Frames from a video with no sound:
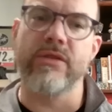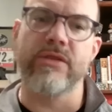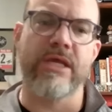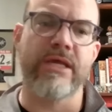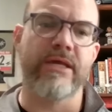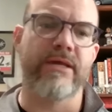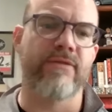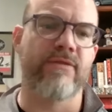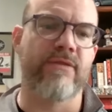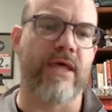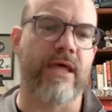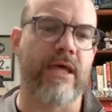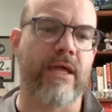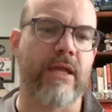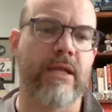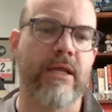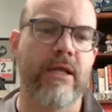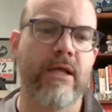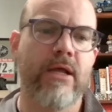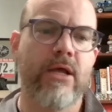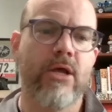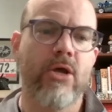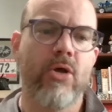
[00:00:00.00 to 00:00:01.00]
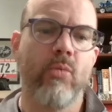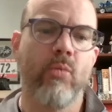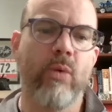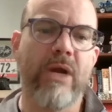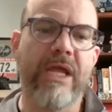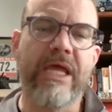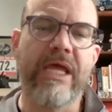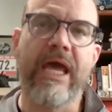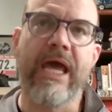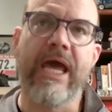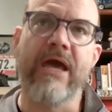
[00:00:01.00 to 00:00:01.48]
think that
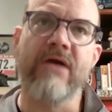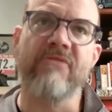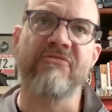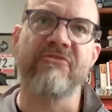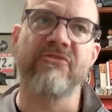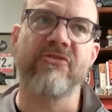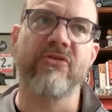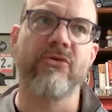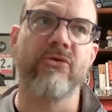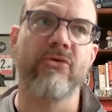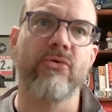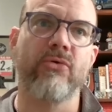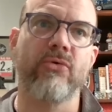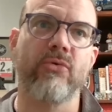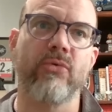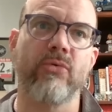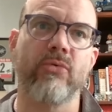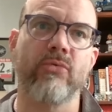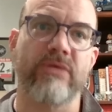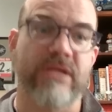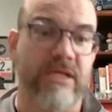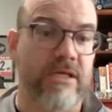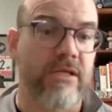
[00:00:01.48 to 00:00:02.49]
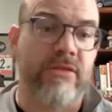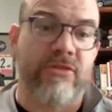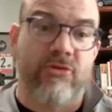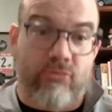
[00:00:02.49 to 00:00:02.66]
we have to the,